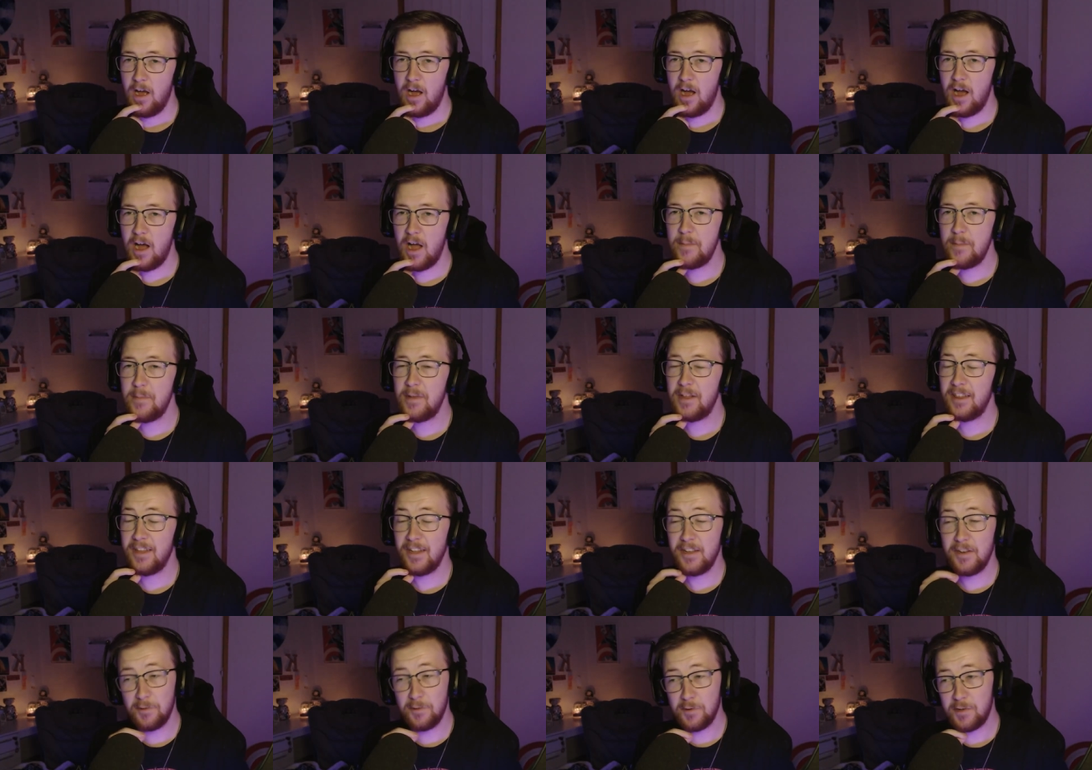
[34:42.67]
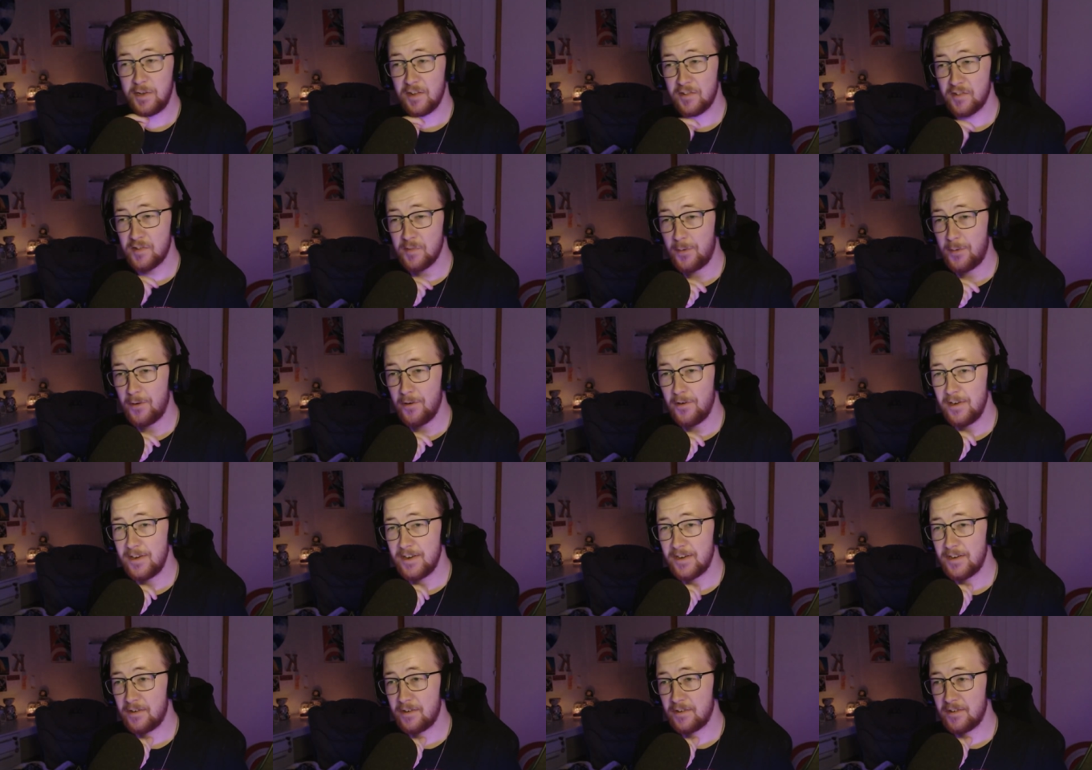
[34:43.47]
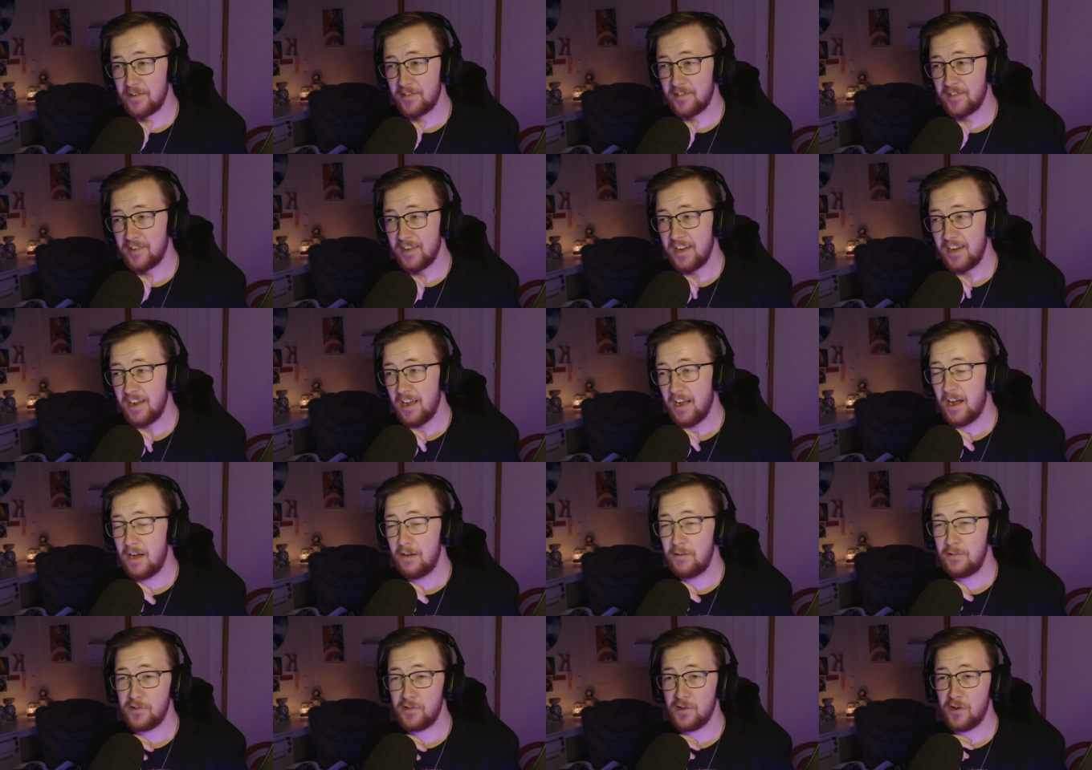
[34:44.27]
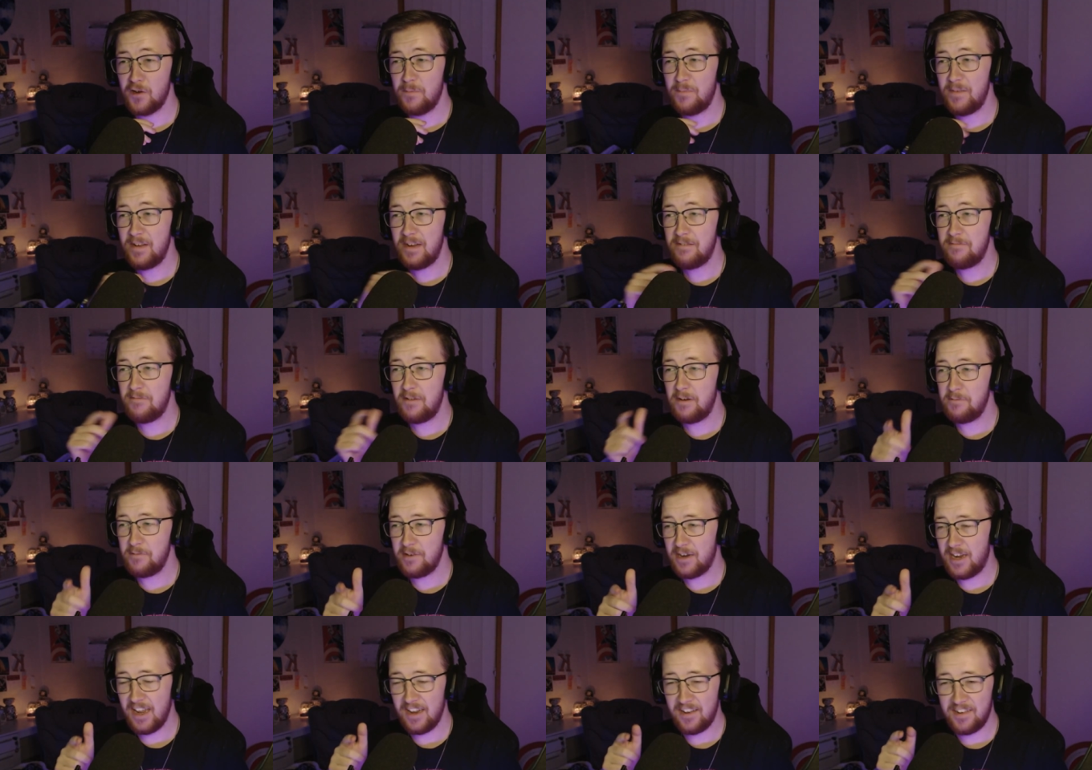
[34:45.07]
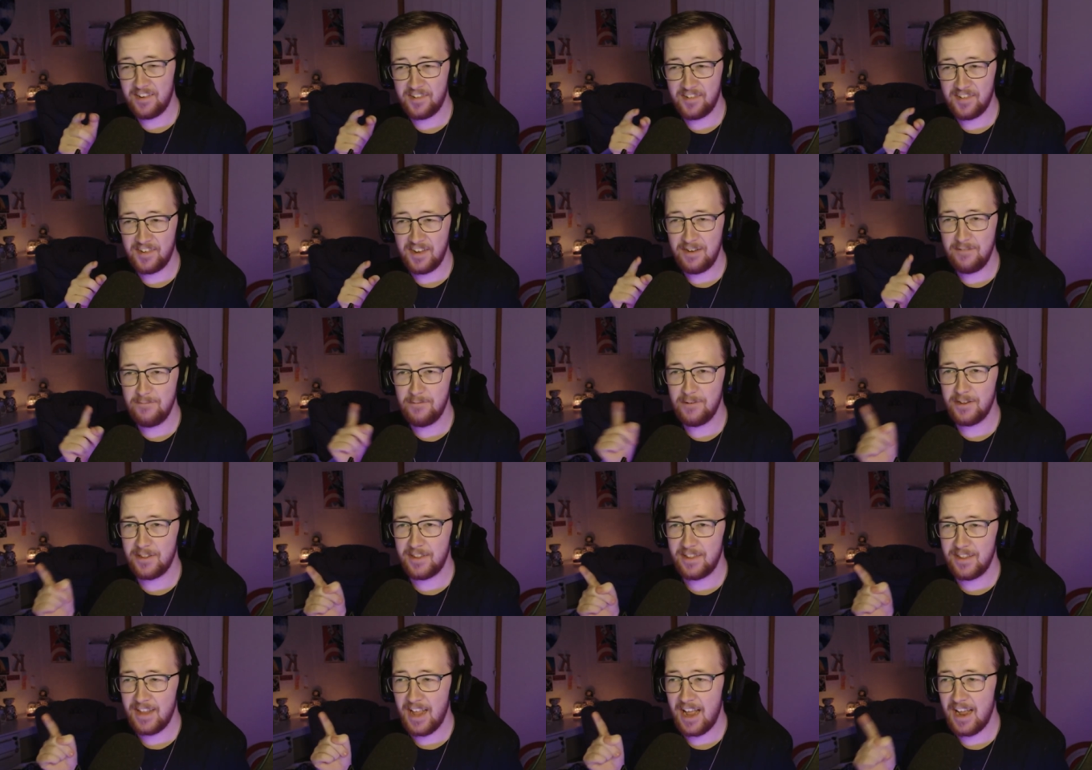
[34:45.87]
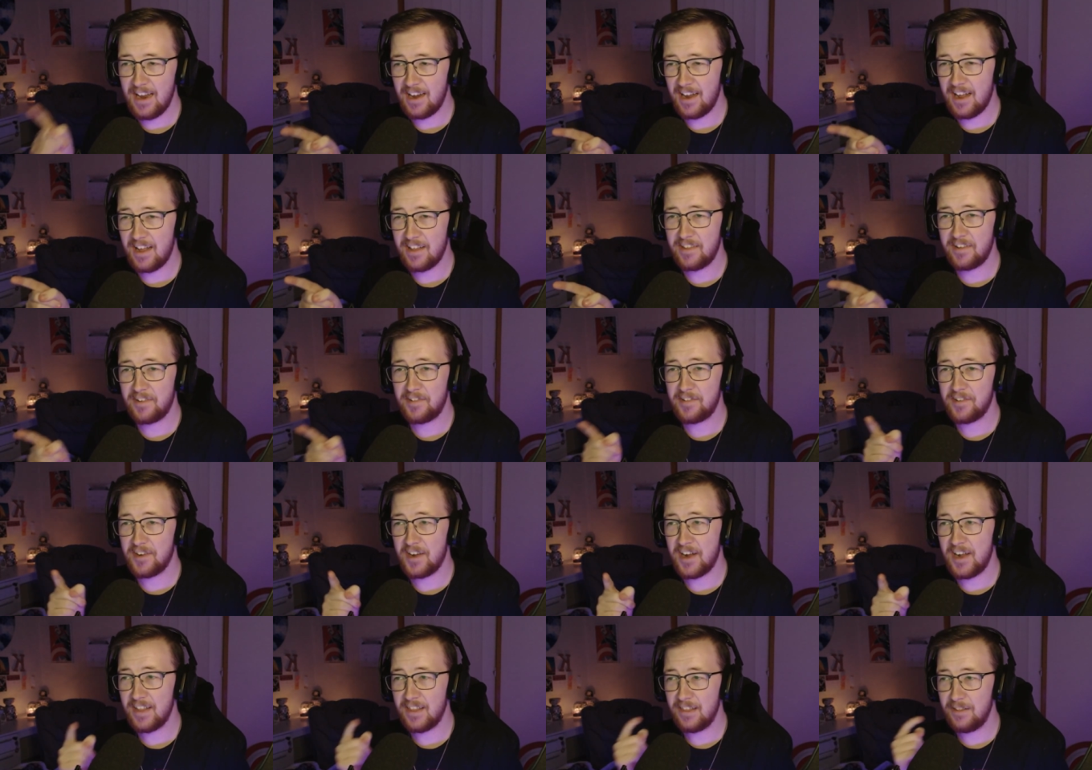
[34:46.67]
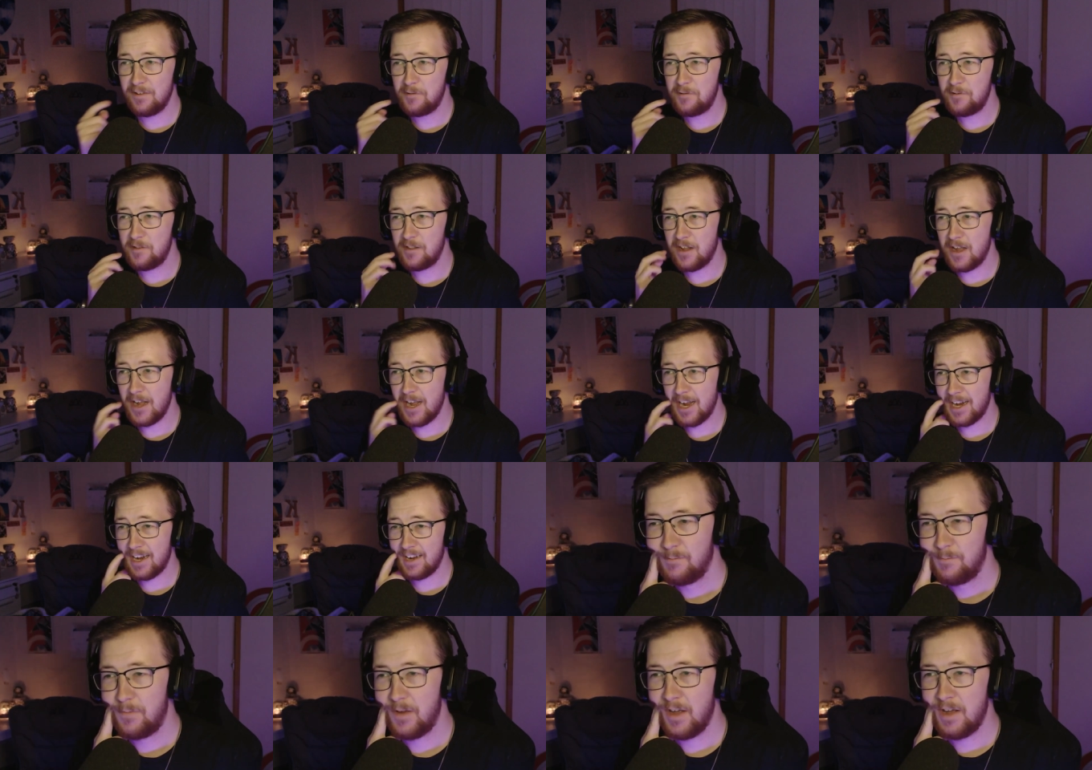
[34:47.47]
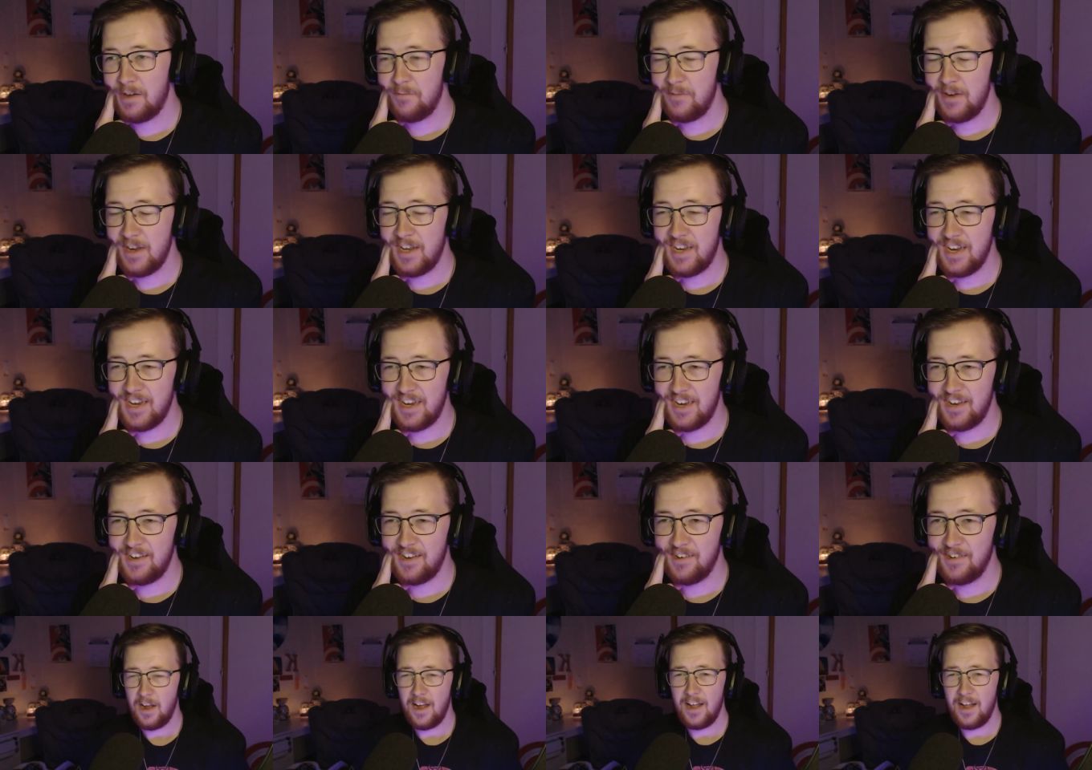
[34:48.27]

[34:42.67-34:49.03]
I'm a little disappointed, honestly. I was hoping we would get to see what that other side looked like, but we didn't.